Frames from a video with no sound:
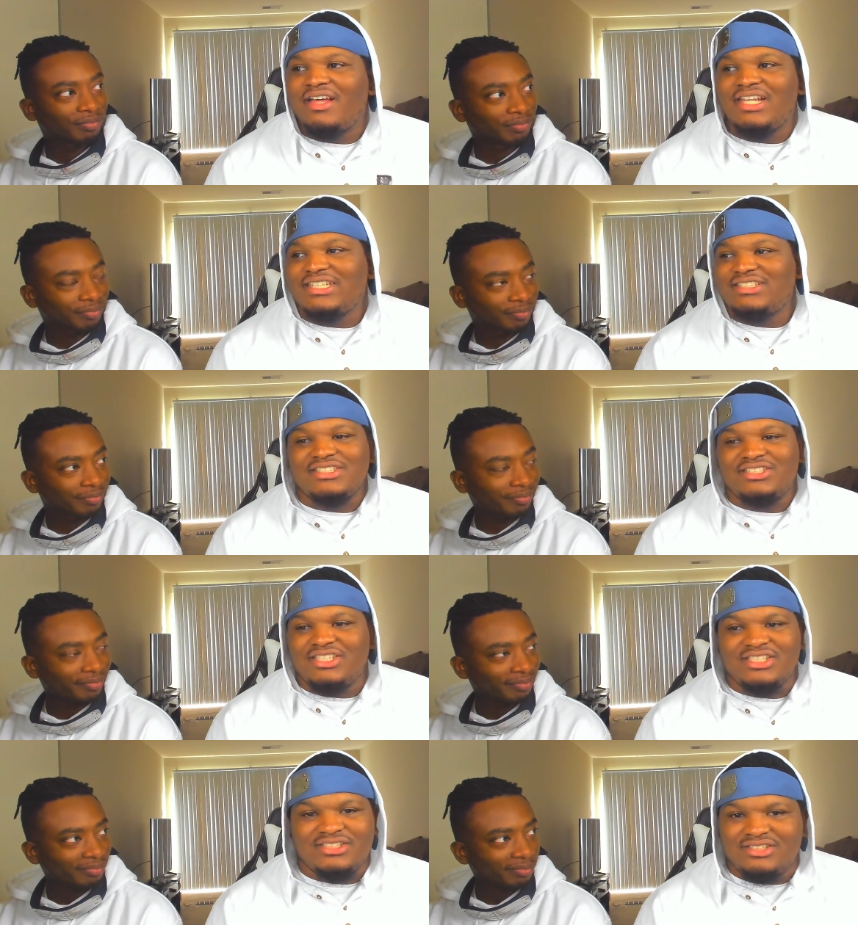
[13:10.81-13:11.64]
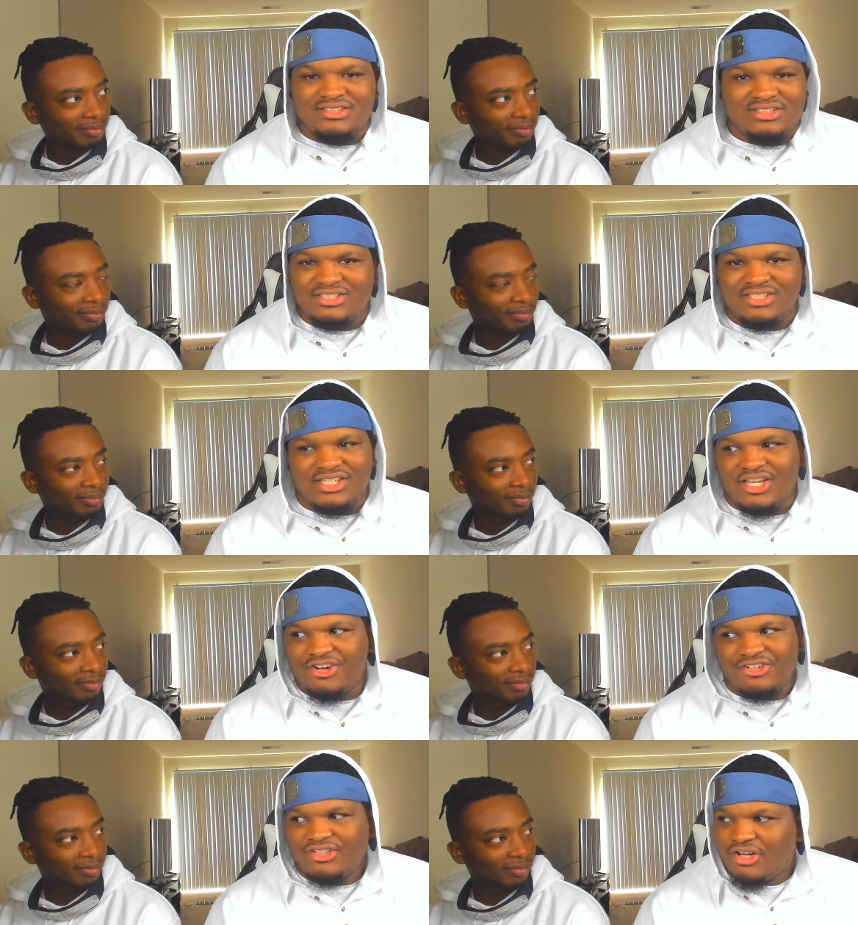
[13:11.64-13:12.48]
Speaker 1: Unless it's just just the
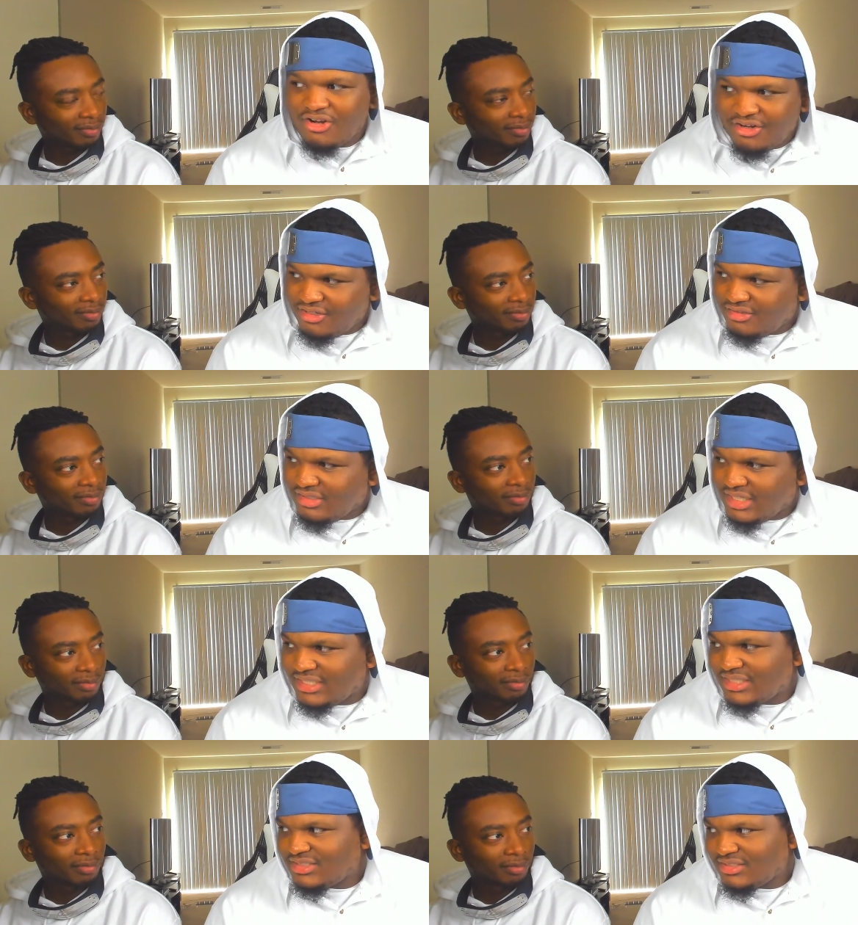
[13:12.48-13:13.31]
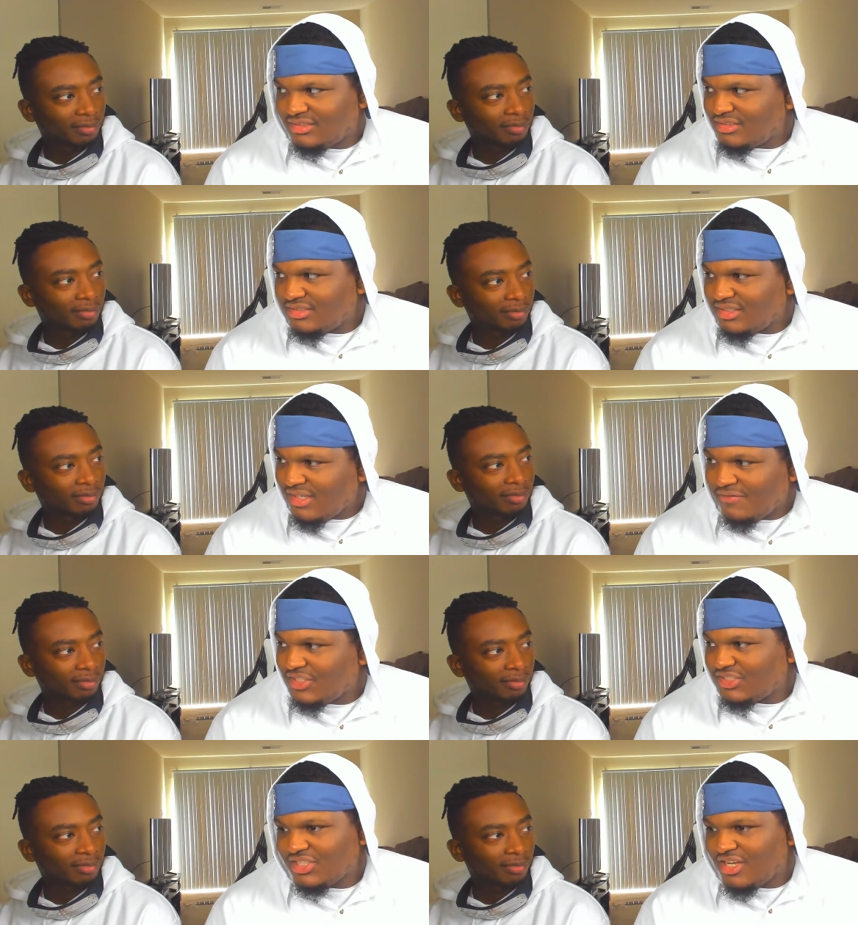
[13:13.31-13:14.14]
character art, I guess is
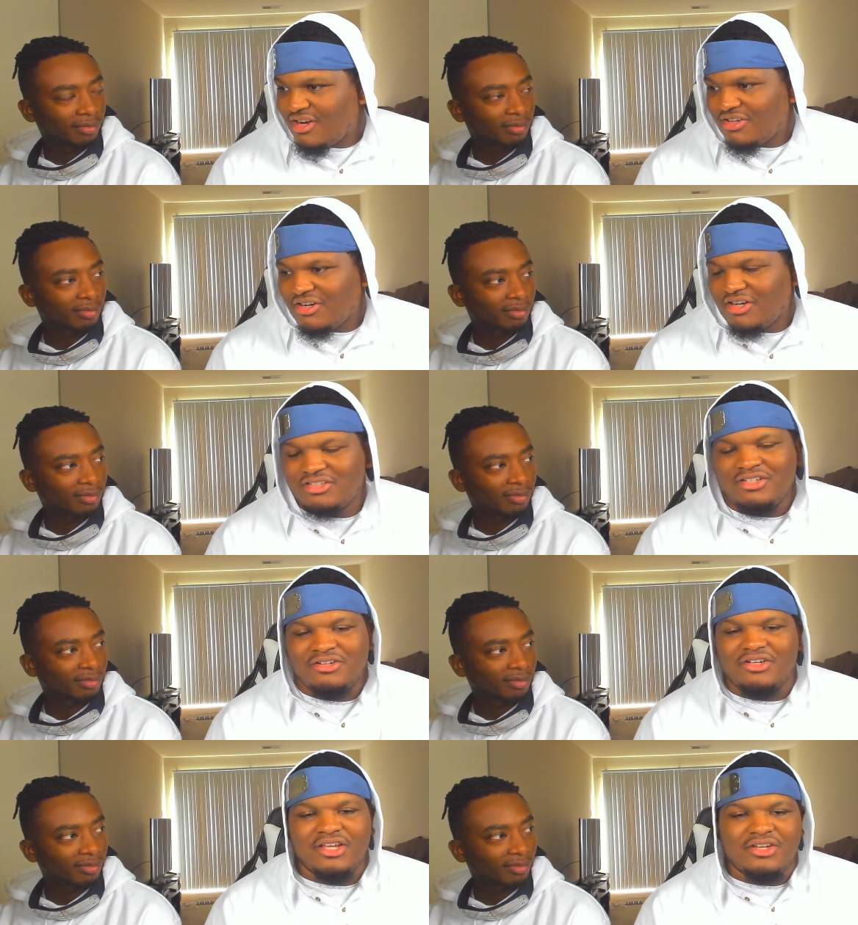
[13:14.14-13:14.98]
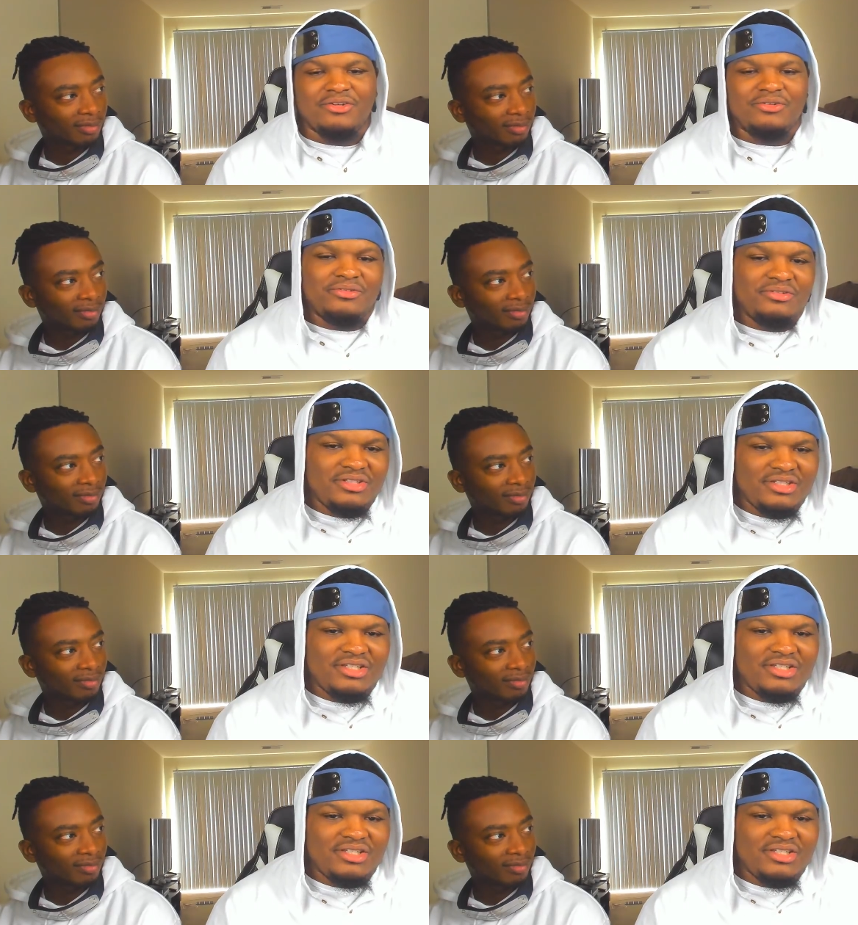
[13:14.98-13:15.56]
if it's just the character art, then okay, cool.